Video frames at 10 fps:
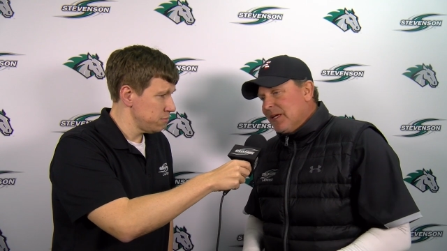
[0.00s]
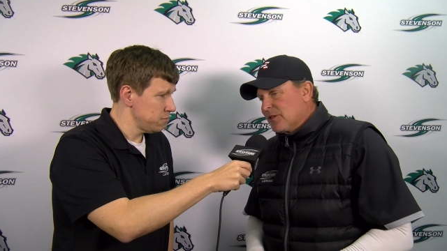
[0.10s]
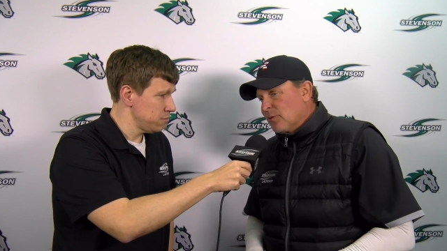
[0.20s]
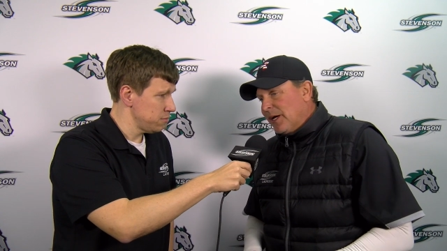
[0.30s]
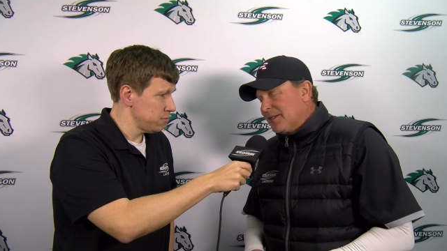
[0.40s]

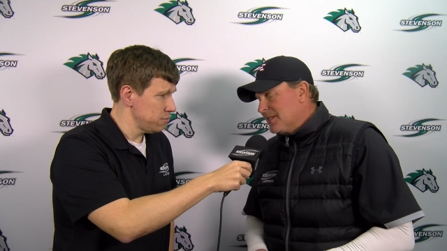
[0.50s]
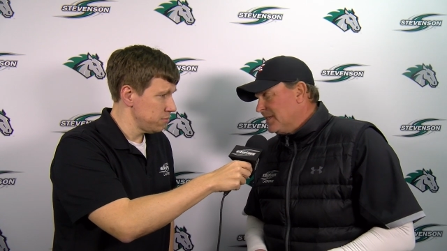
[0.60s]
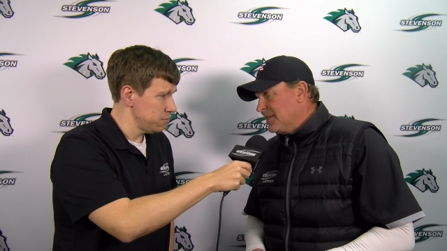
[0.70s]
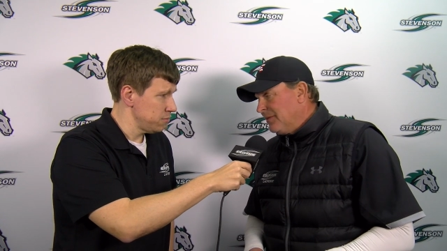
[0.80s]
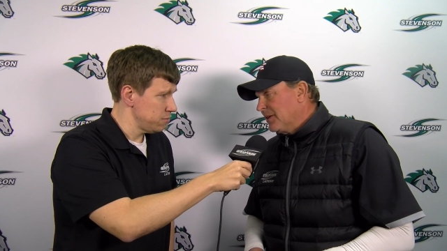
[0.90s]
Speaker 1: is great to
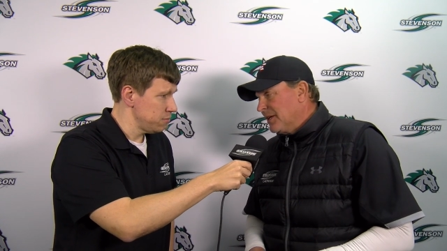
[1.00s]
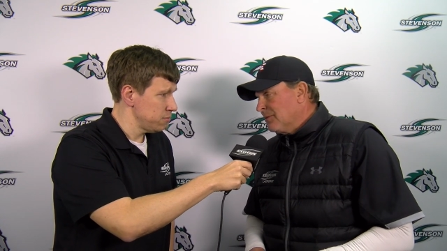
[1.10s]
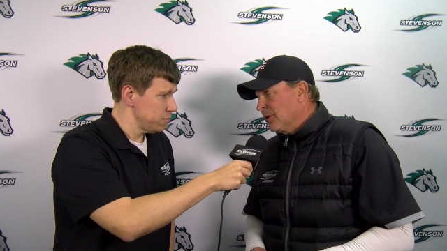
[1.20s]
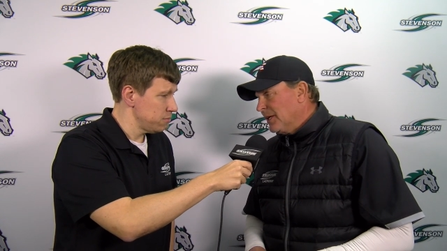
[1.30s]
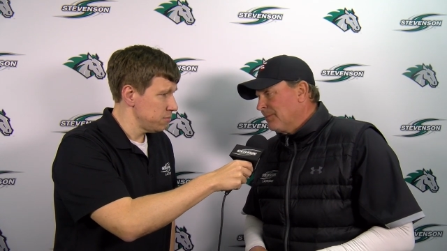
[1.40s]
see Steven
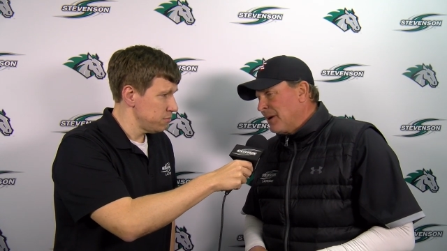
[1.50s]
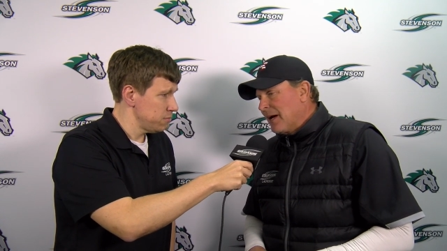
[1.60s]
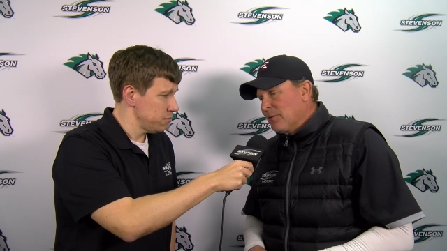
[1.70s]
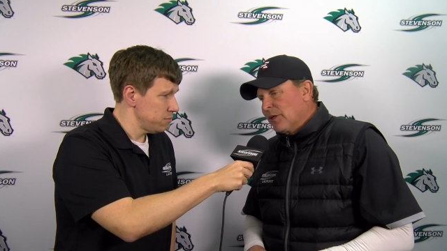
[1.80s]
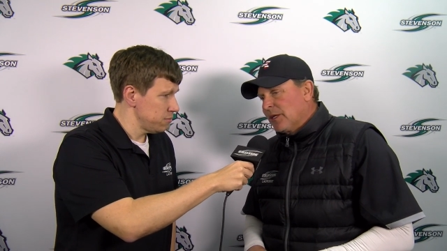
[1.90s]
really
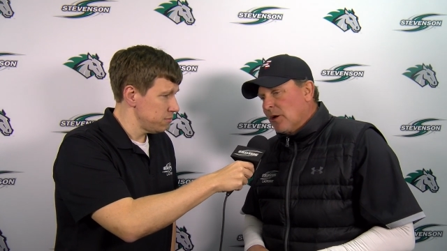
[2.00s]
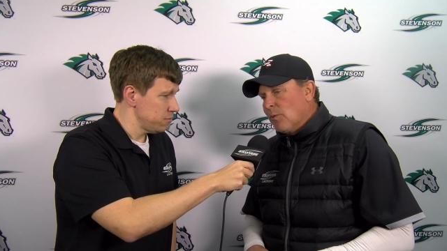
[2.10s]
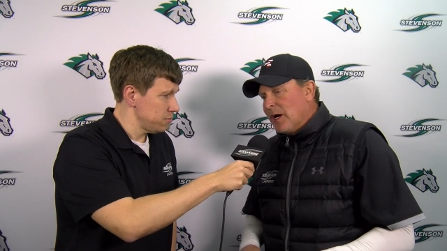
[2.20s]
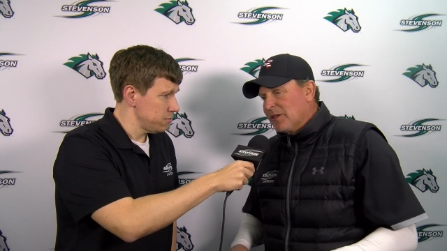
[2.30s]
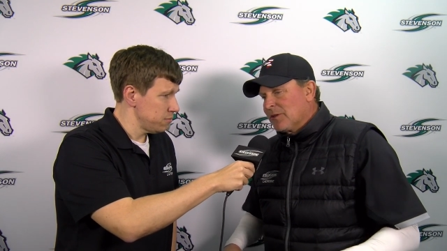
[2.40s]
really
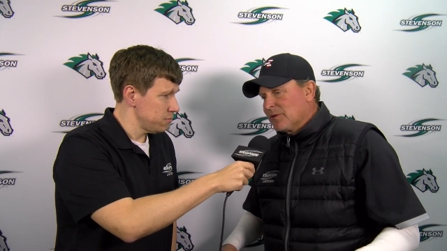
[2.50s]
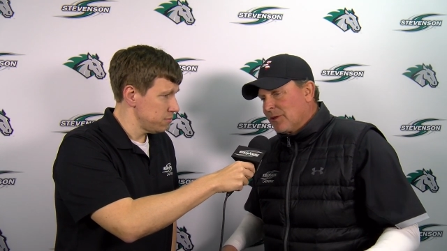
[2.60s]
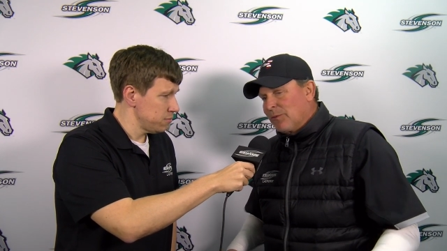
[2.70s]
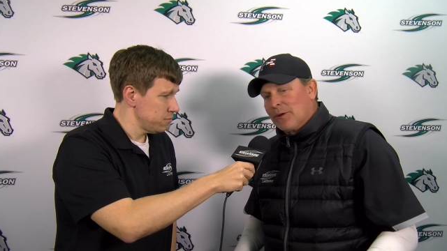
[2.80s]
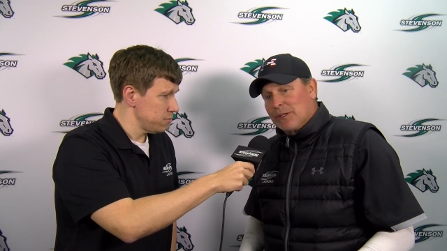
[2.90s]
go well. So
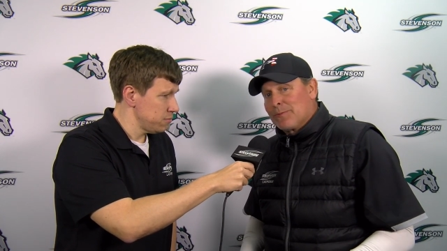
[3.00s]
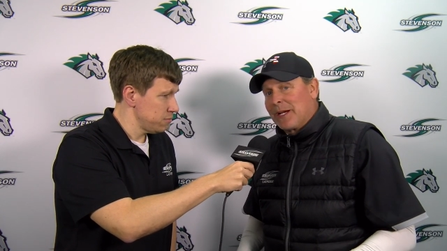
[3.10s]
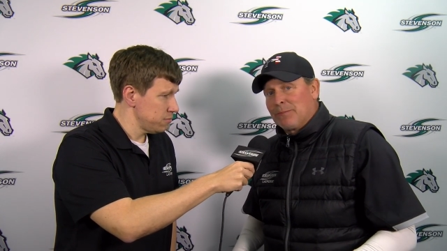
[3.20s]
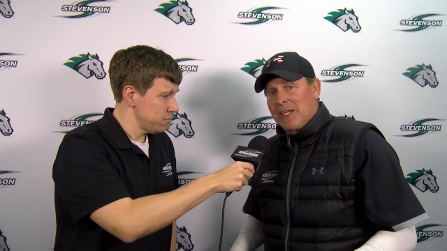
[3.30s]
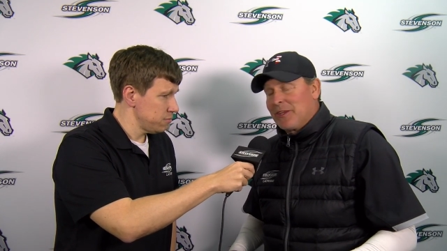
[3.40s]
so we
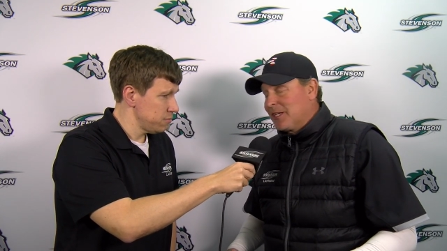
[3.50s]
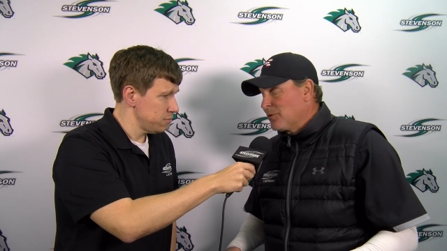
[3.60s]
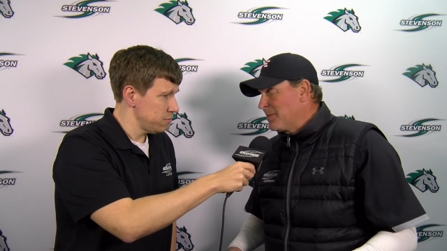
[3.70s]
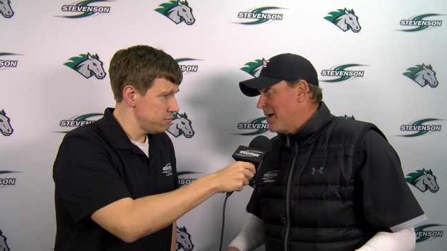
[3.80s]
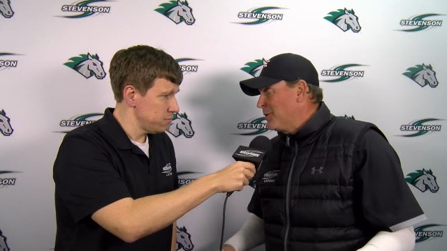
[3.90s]
expect big
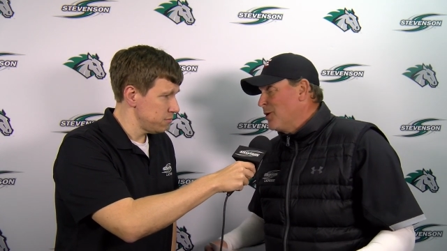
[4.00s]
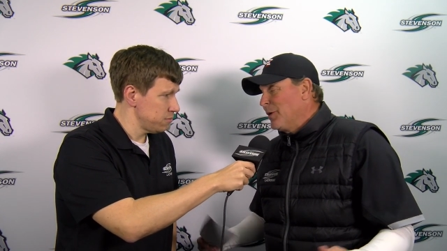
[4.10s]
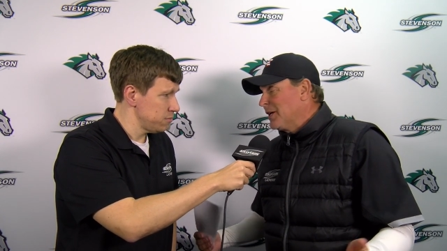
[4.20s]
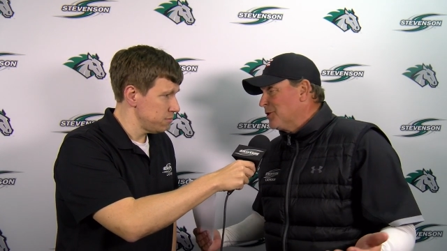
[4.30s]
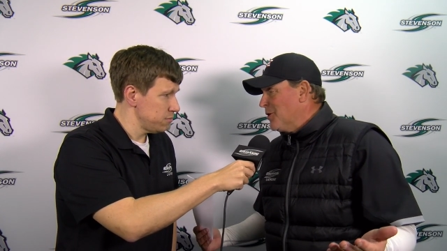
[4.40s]
things from him. Now you
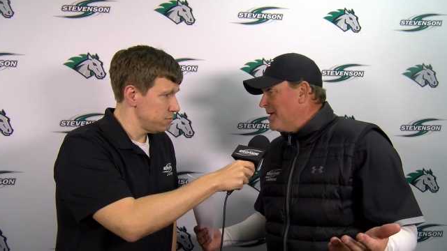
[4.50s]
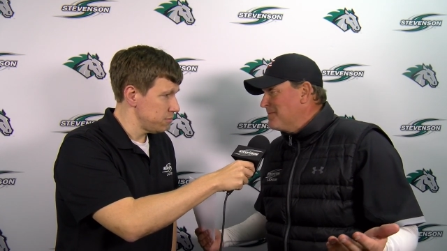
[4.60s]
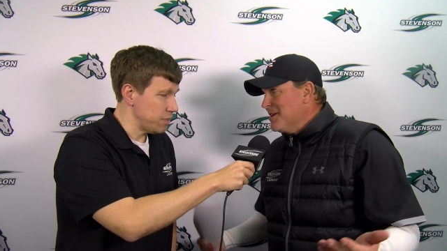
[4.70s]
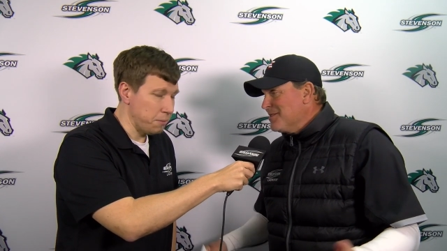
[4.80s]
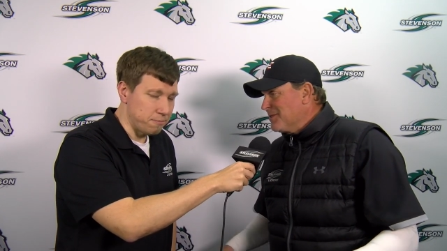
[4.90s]
know we can do
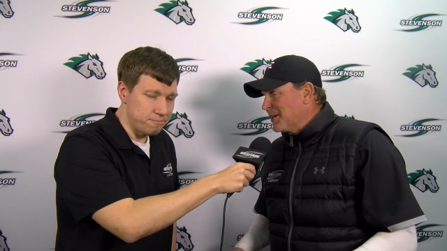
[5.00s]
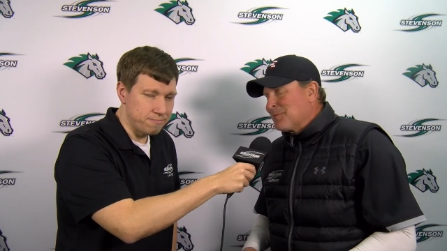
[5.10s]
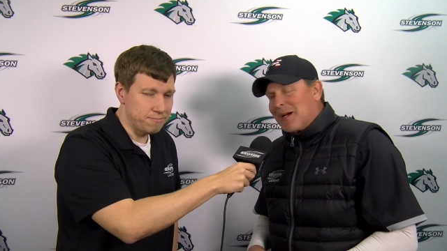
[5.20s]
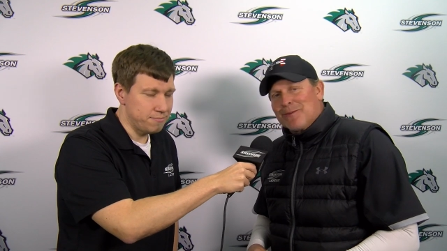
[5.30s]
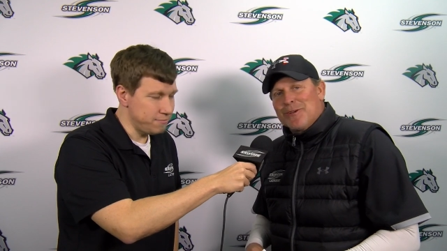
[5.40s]
it. Yep. We
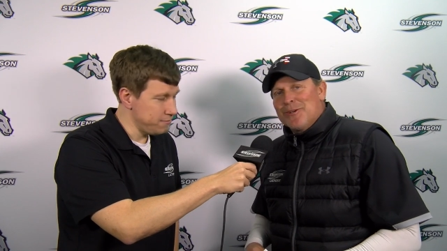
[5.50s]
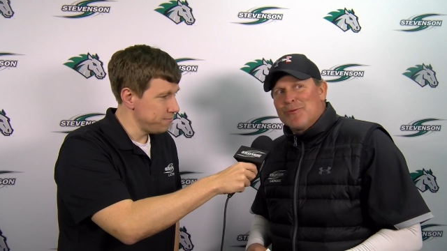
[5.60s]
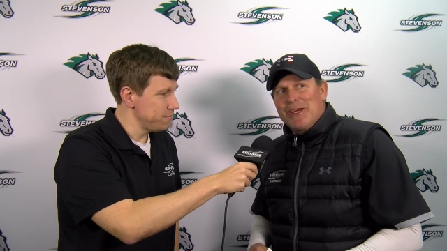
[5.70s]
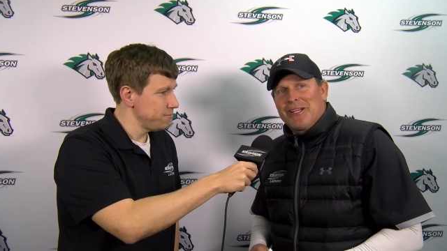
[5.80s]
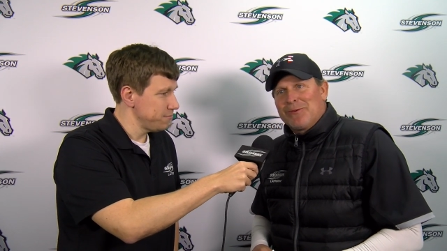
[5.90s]
expect him to
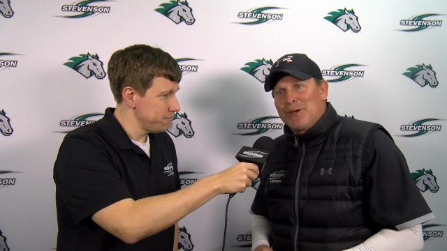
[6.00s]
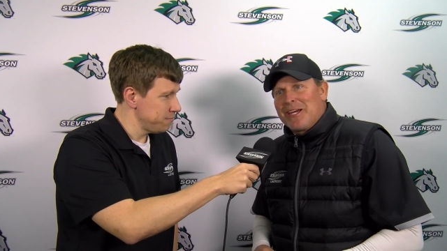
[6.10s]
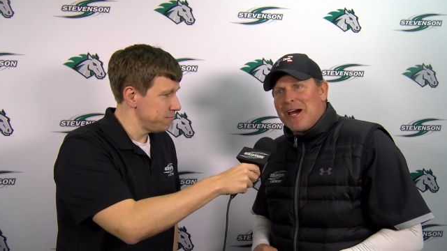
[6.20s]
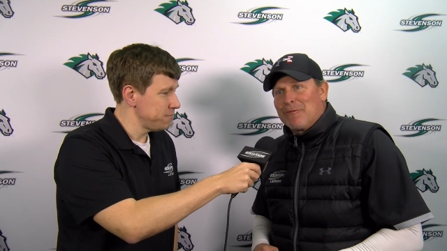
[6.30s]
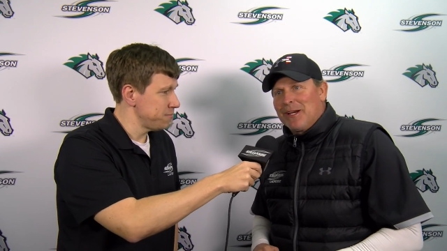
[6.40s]
do it weekly and
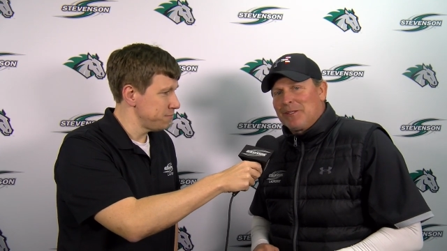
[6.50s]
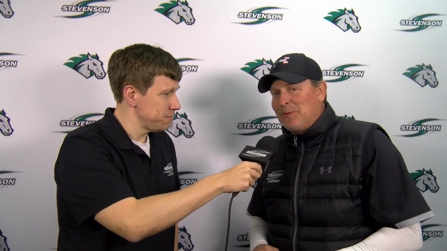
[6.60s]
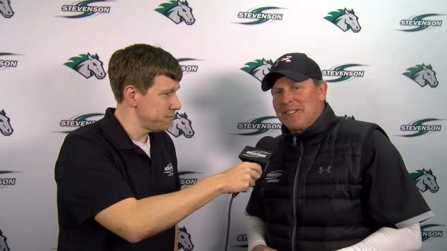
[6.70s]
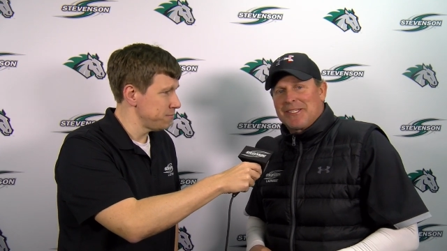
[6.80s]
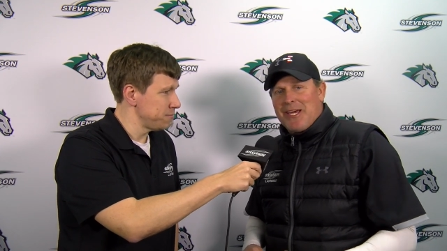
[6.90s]
week out, right?
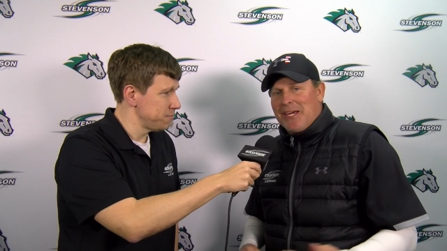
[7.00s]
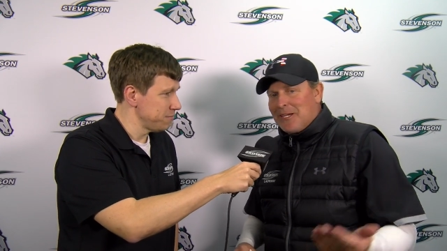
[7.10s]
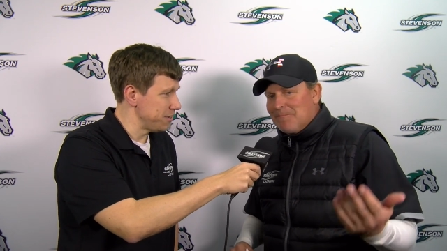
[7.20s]
It's a piece of cake.